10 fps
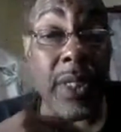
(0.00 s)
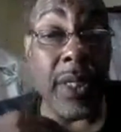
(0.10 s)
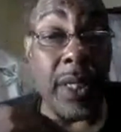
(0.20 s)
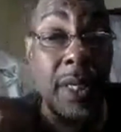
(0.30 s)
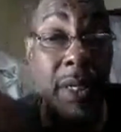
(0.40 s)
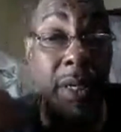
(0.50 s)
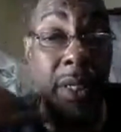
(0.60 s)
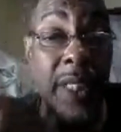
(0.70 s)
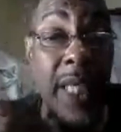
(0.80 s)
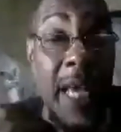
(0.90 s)
and
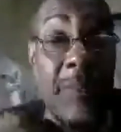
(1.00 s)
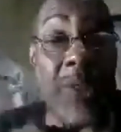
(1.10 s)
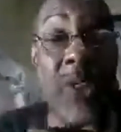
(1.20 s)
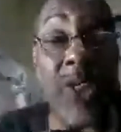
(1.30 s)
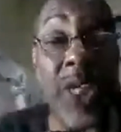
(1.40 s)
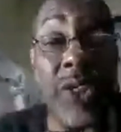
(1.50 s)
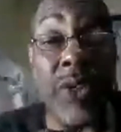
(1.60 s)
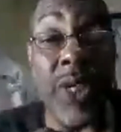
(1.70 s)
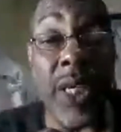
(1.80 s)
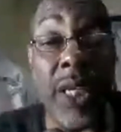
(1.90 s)
side businesses that you
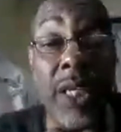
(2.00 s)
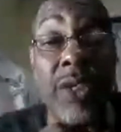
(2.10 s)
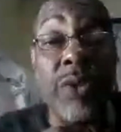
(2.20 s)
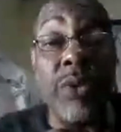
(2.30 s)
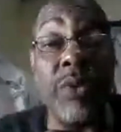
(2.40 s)
can get into.